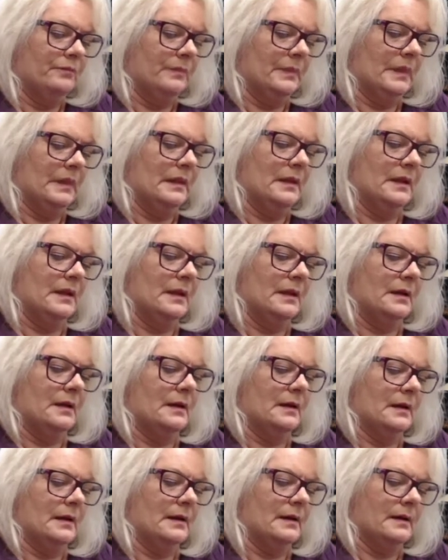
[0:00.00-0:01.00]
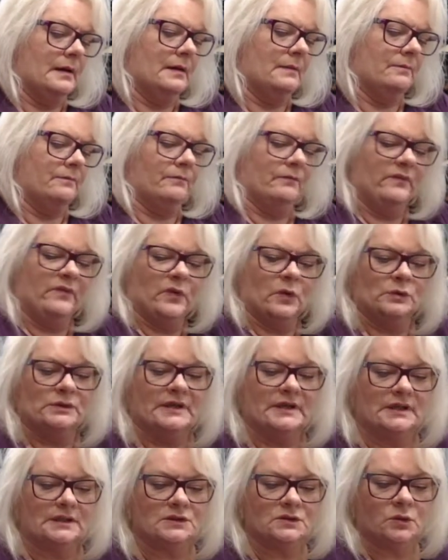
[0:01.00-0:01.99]
than folding
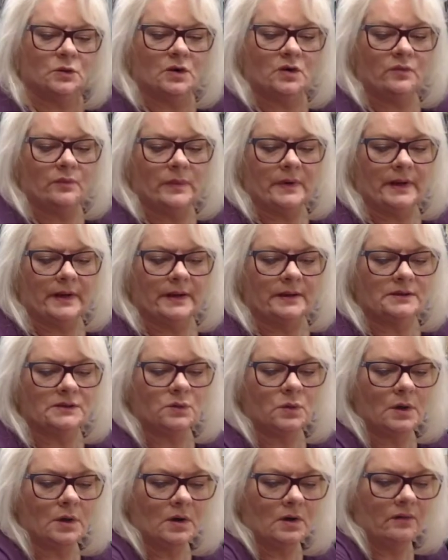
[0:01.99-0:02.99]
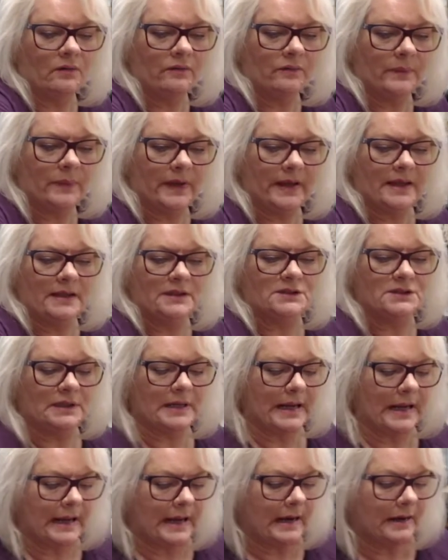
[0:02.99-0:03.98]
a 12 by 12 page in
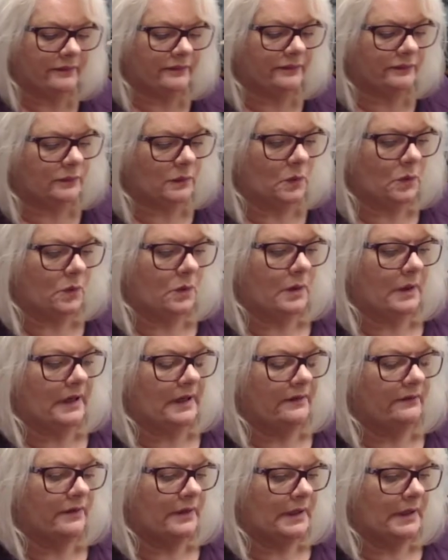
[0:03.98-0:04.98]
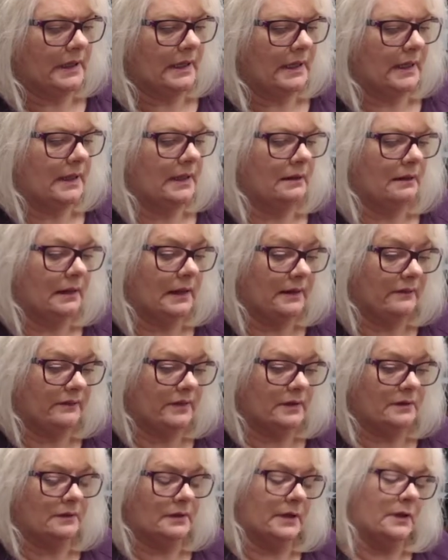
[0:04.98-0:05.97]
half, or even a
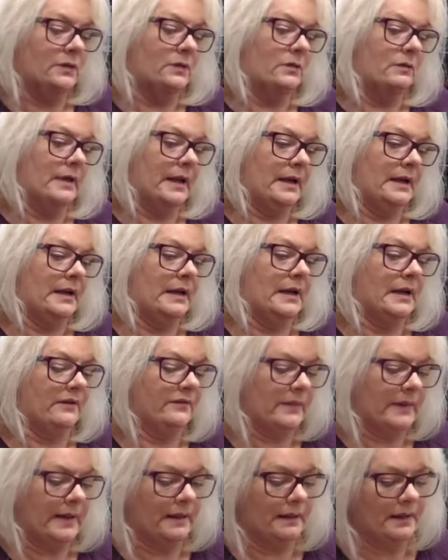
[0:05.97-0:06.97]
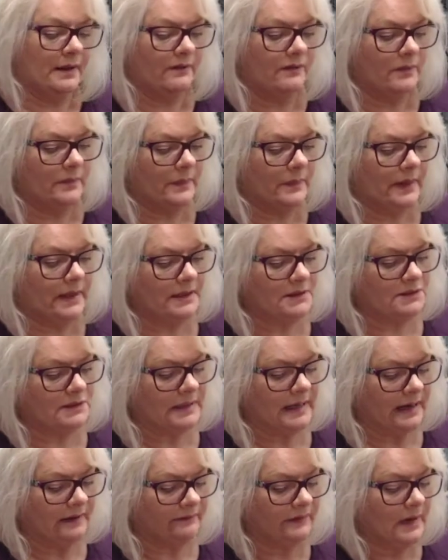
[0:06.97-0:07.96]
11, 8.5 by 11 page in
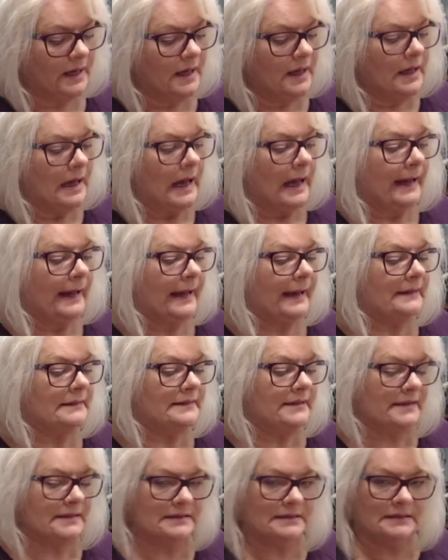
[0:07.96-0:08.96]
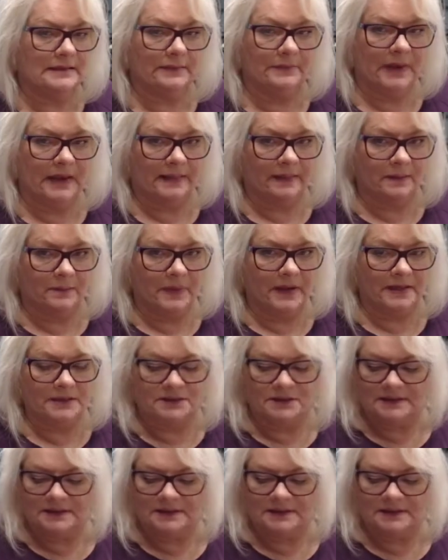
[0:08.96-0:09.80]
half, I had to make the pages